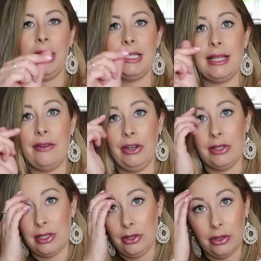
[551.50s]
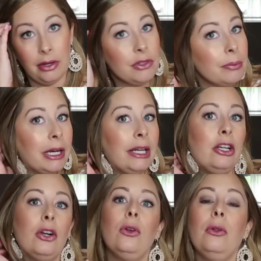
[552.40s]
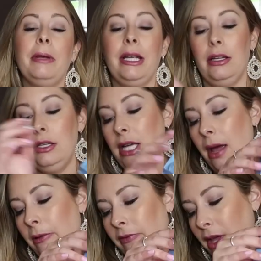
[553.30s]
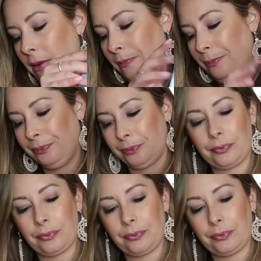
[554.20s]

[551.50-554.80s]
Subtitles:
get 7, so you don't have to bring your whole big tub of them.